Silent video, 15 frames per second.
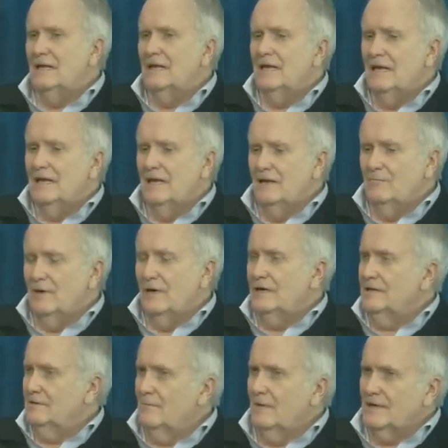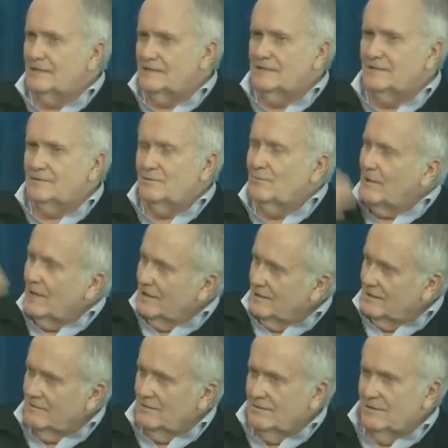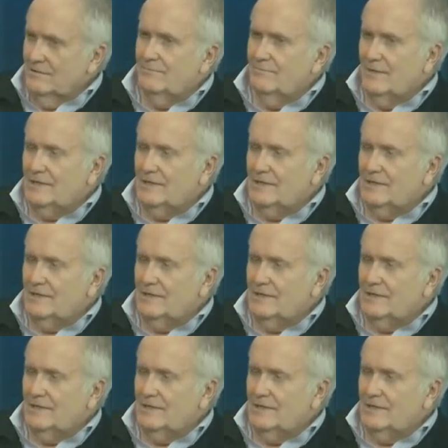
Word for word: Yes. And my, my sister, my um,